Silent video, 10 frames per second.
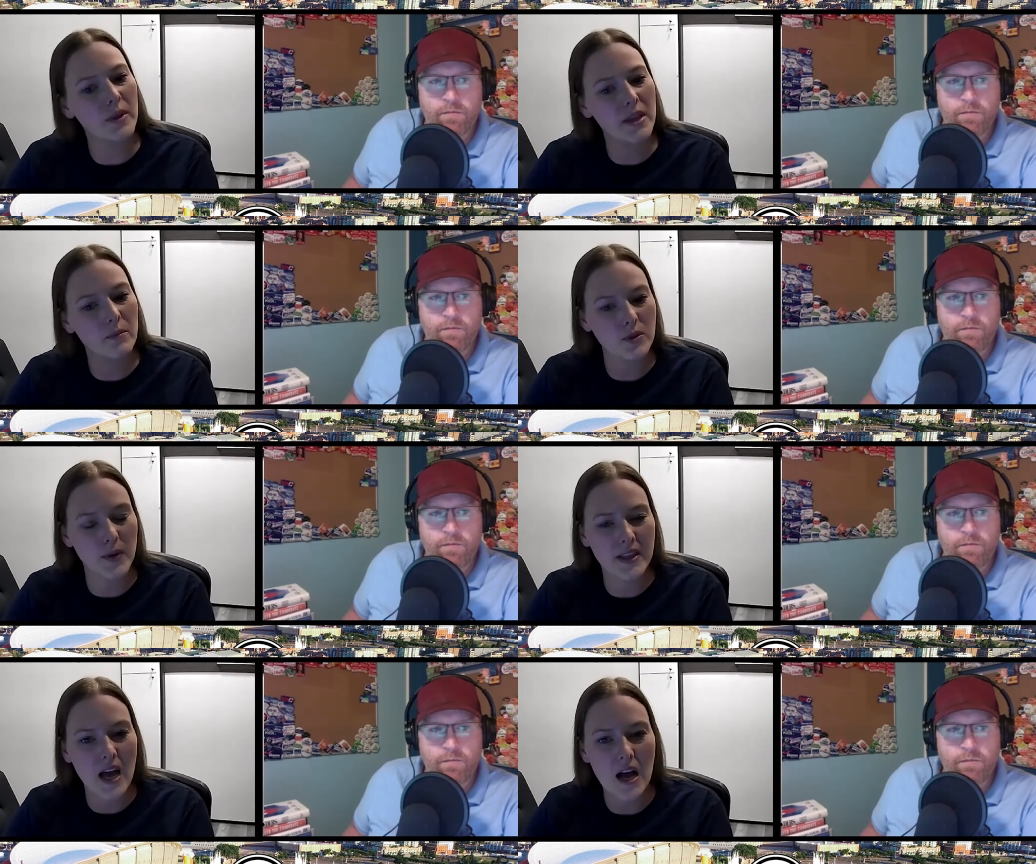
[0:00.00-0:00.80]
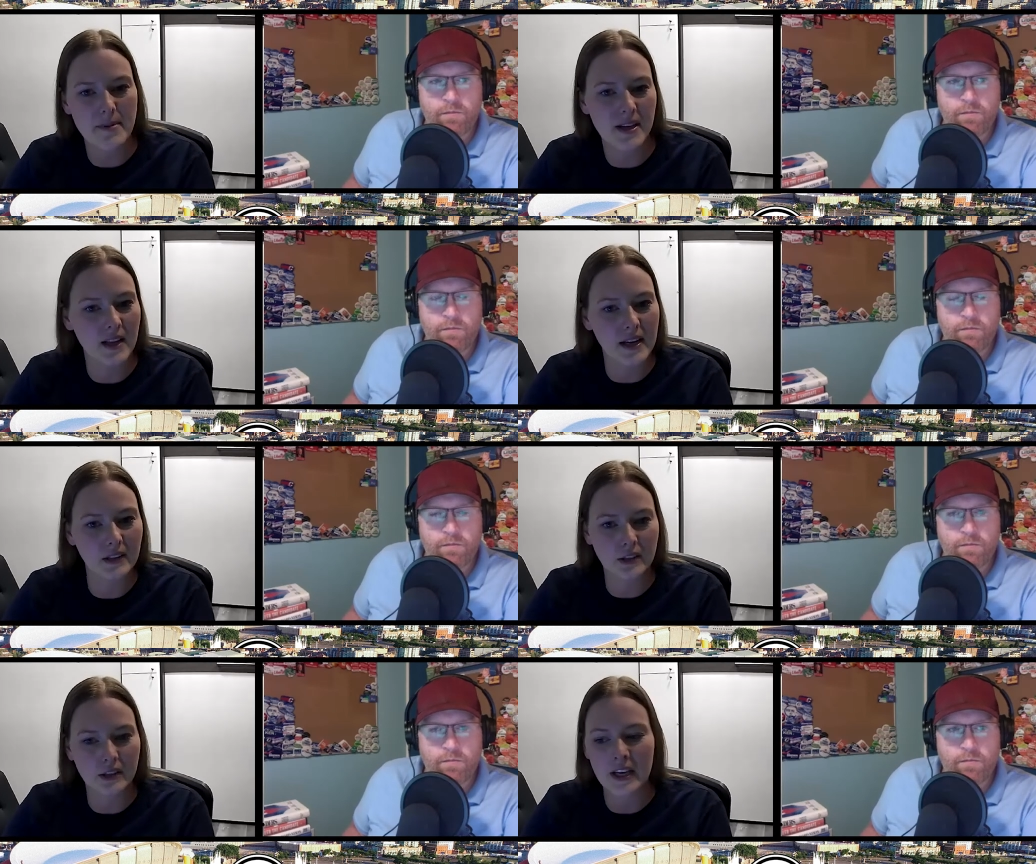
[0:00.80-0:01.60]
Speaker 1: when they were doing the hub online
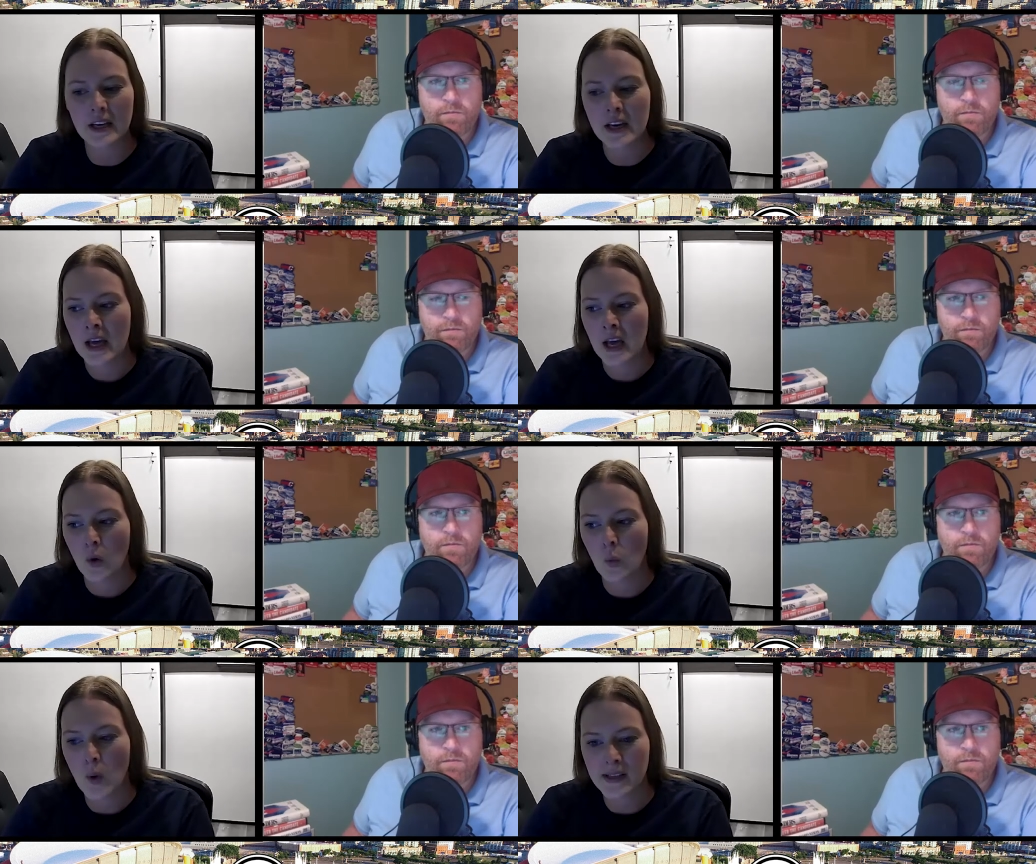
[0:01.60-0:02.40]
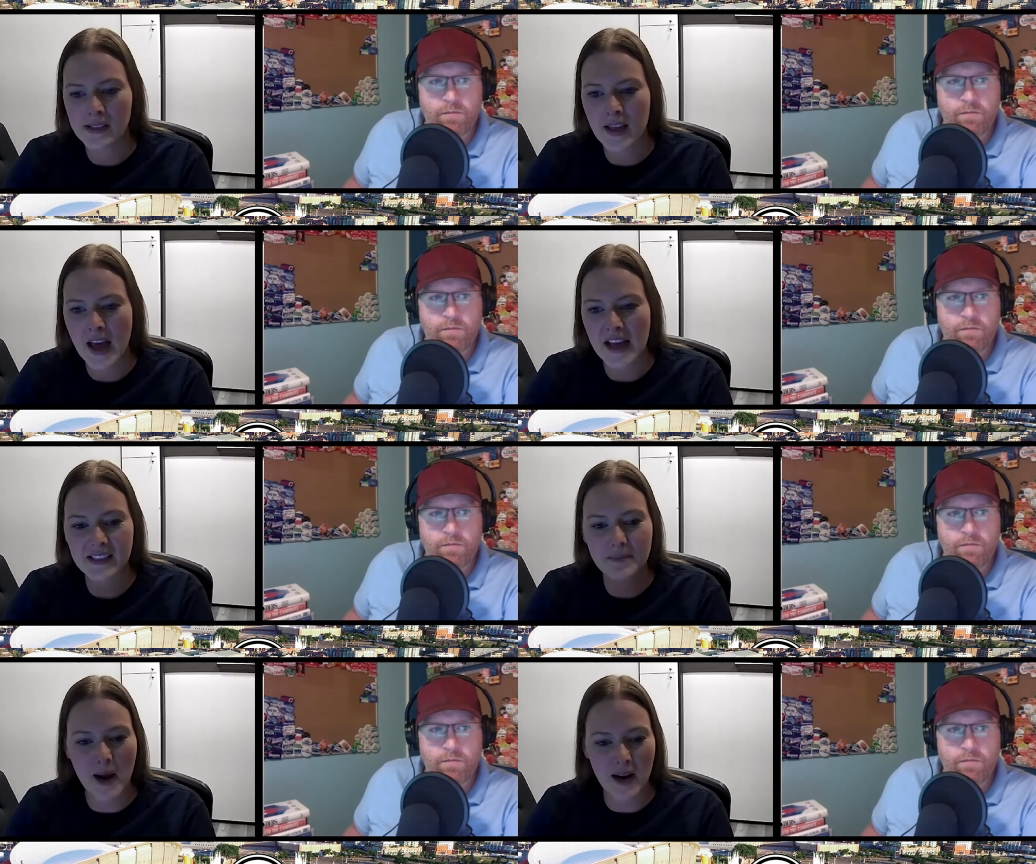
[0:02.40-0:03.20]
learning, was that
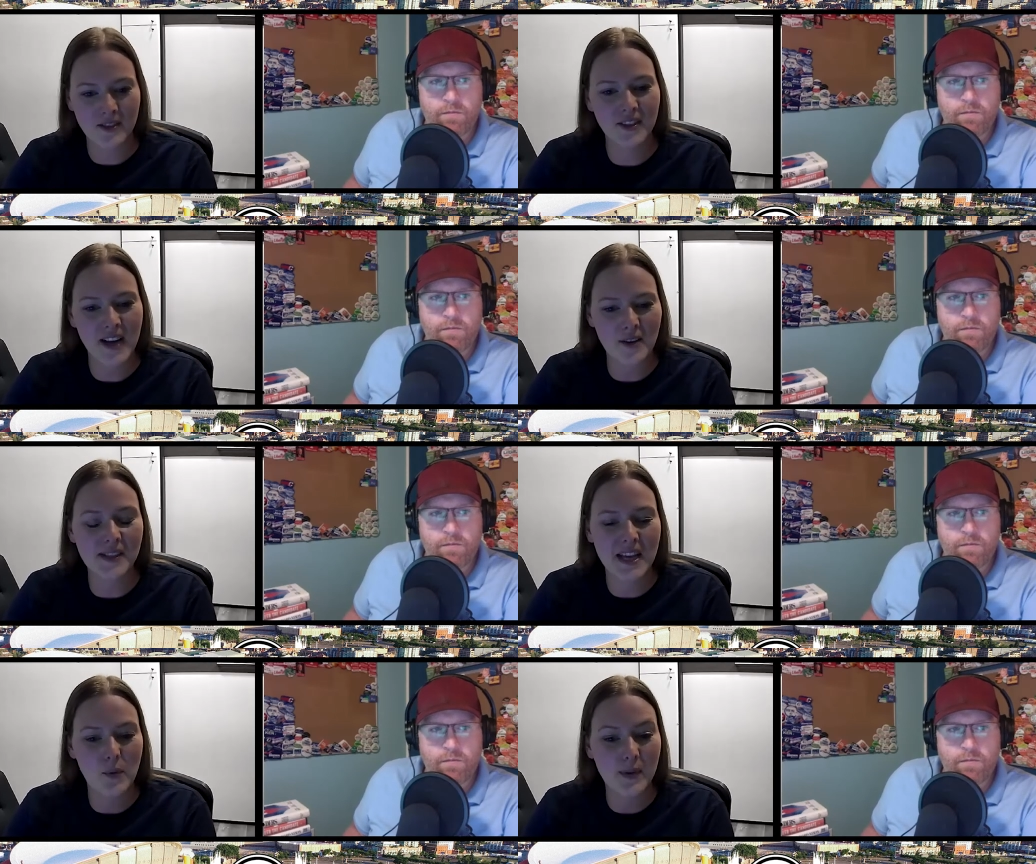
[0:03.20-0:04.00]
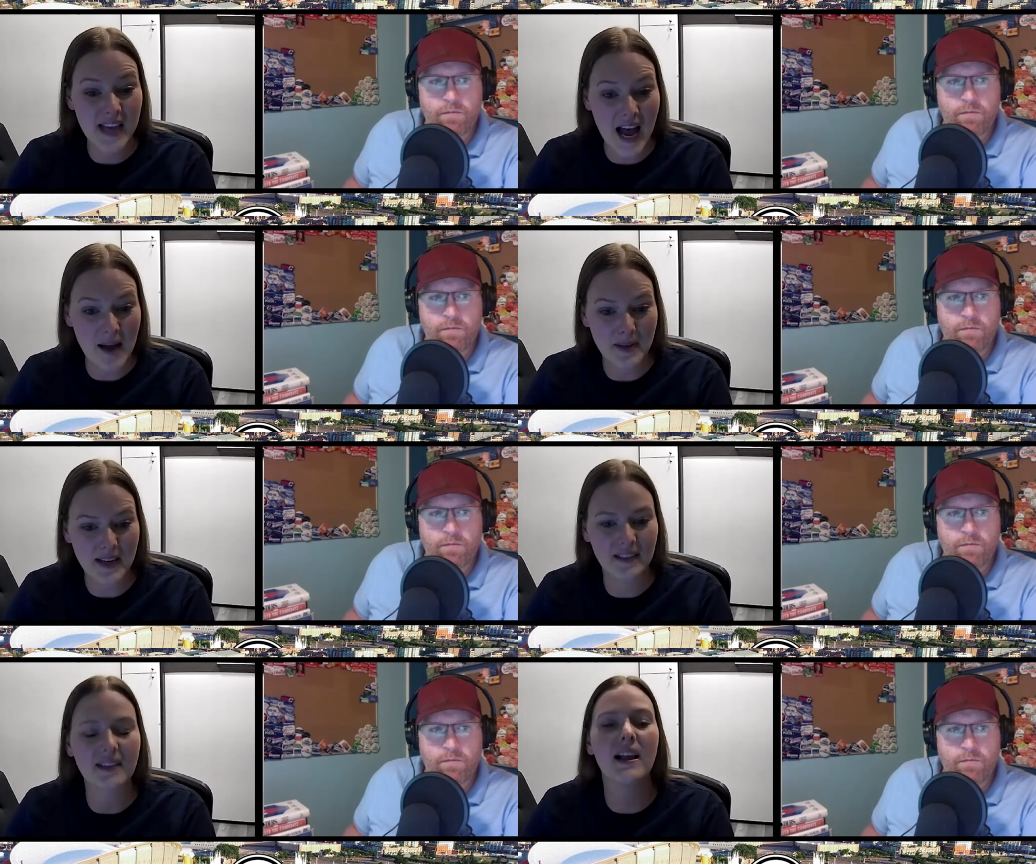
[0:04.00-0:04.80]
parents are now seeing what's happening
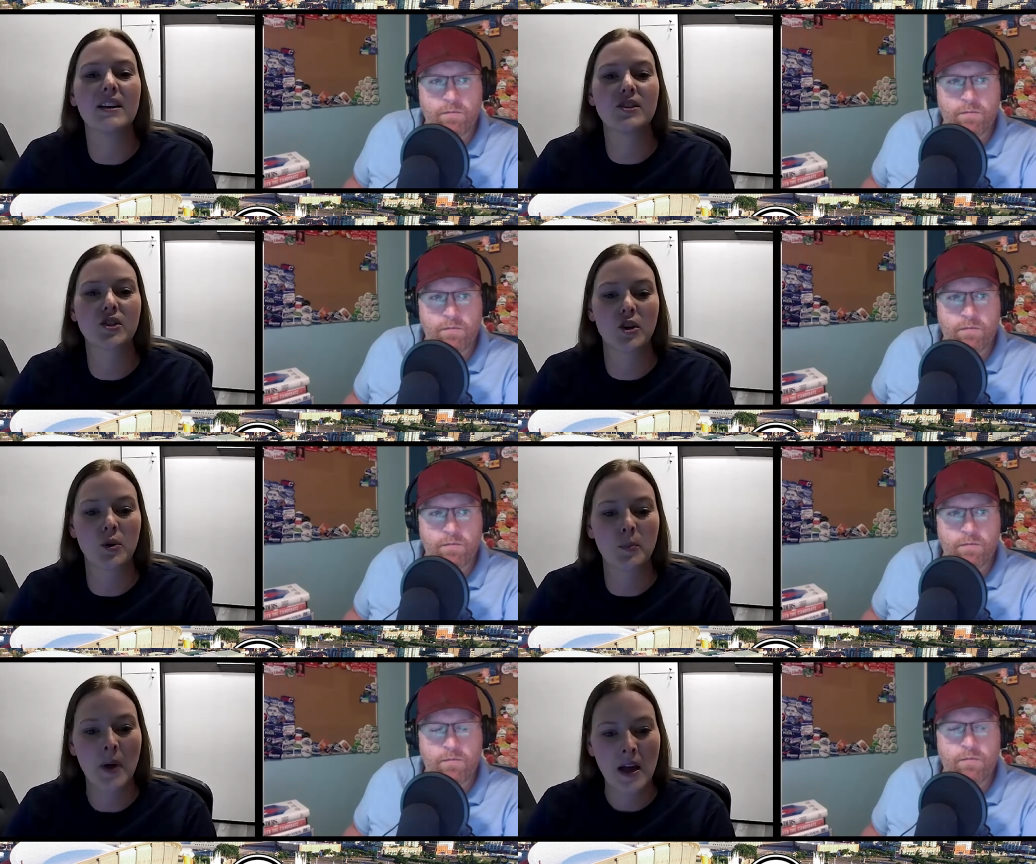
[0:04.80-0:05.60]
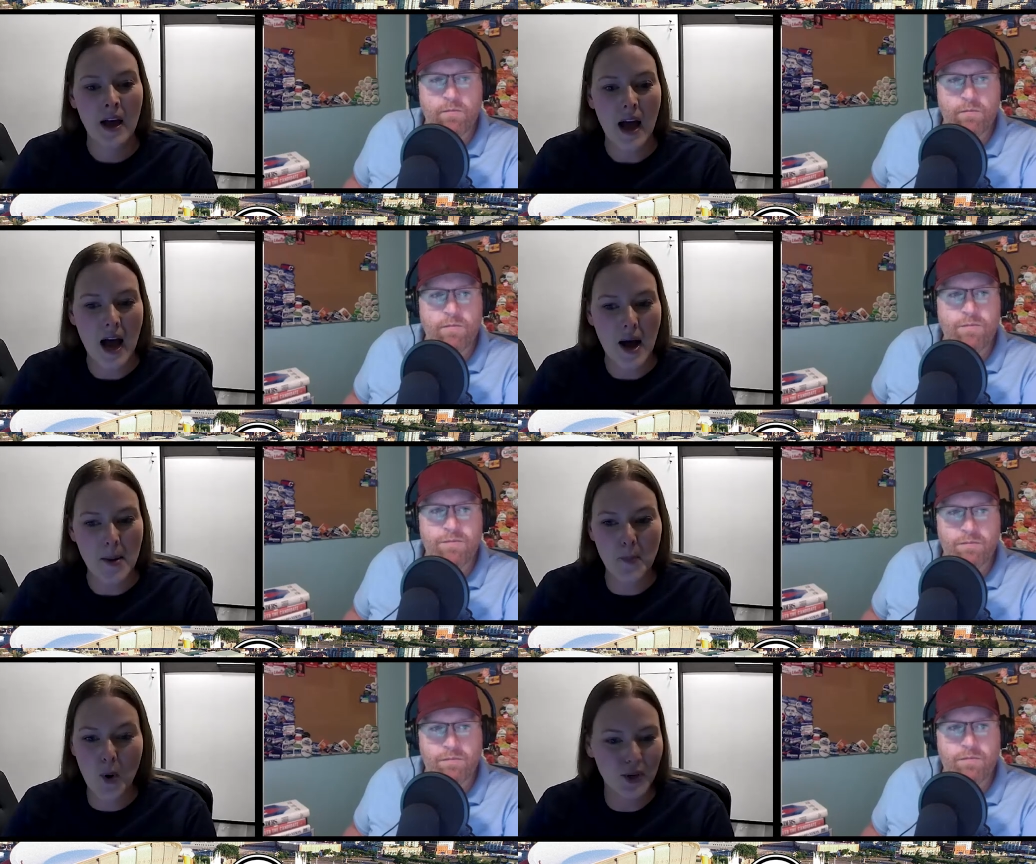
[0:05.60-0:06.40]
in the classroom uh,
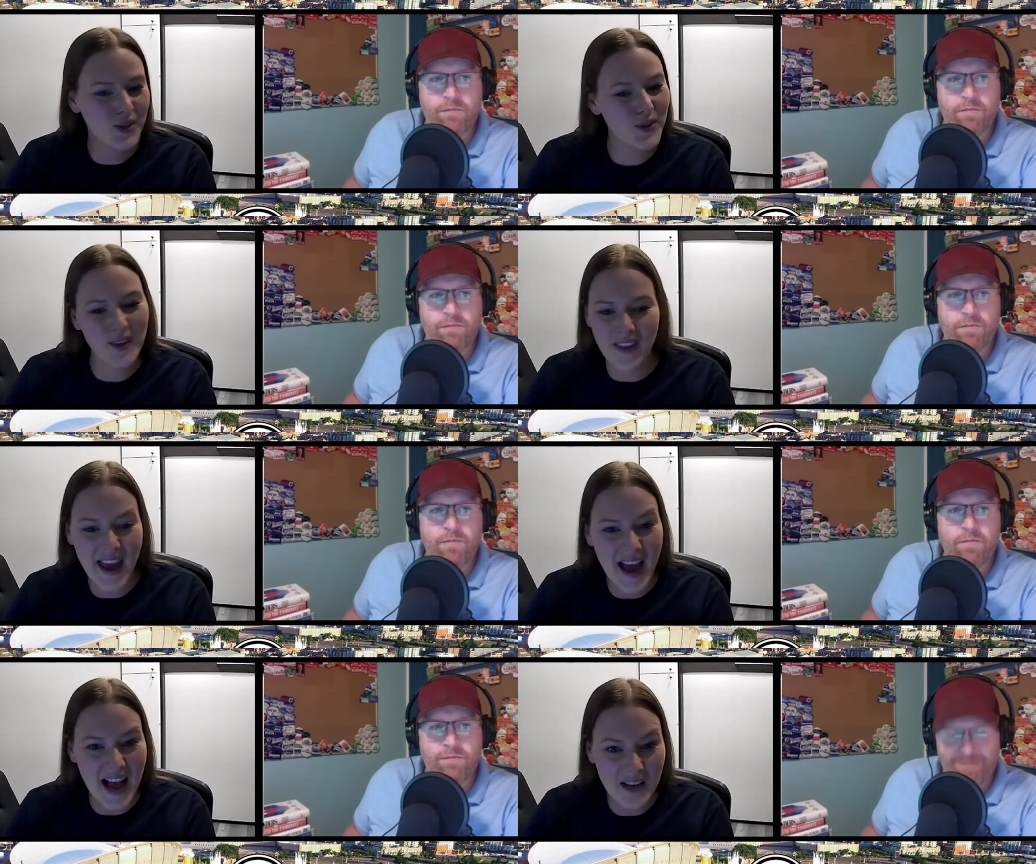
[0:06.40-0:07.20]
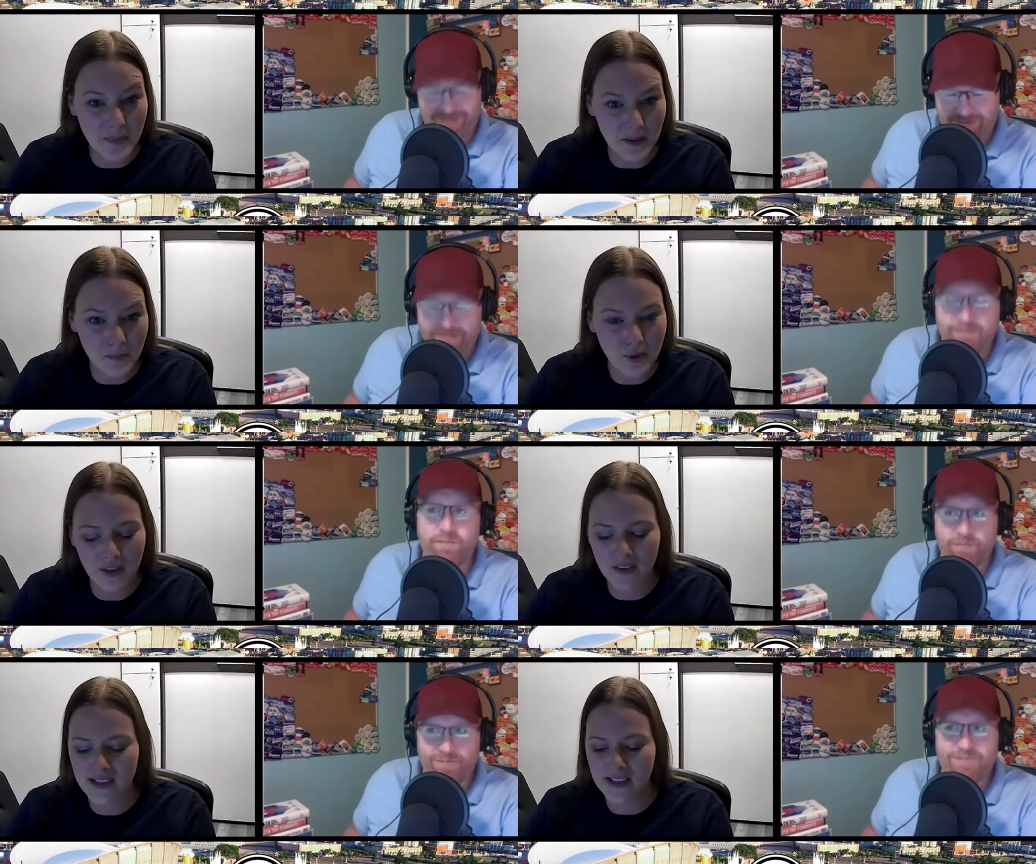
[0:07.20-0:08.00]
more so than they had been
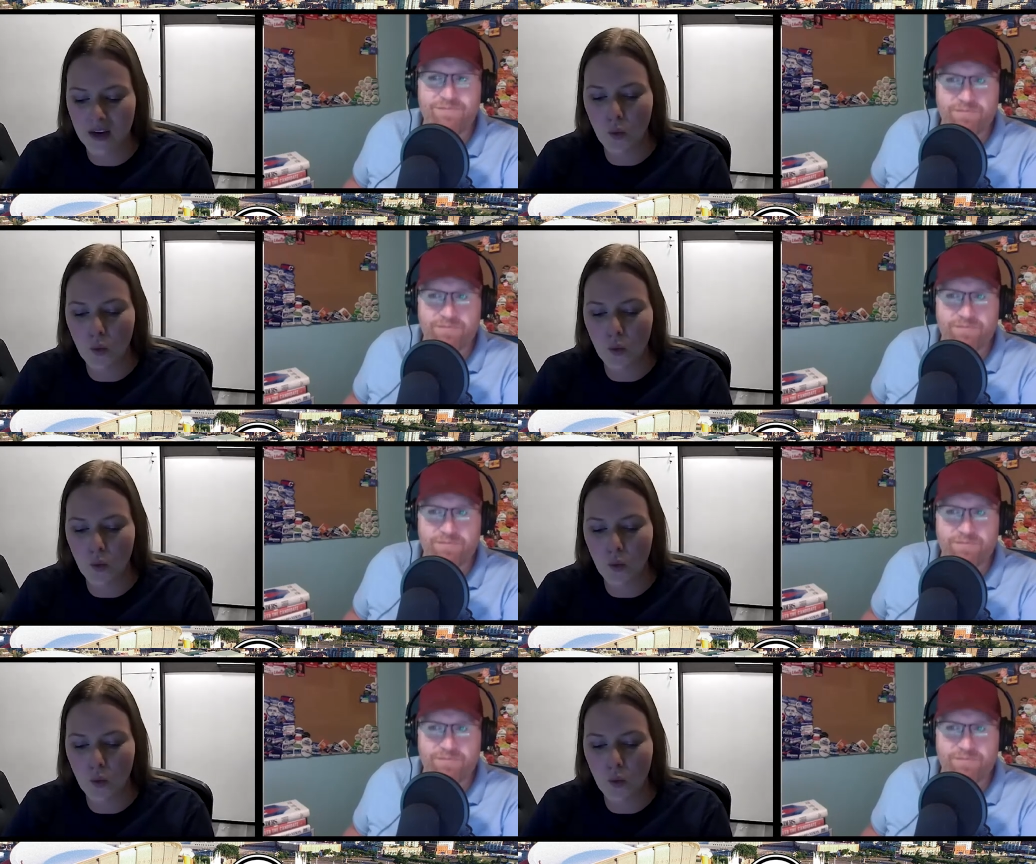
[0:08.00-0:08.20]
previously.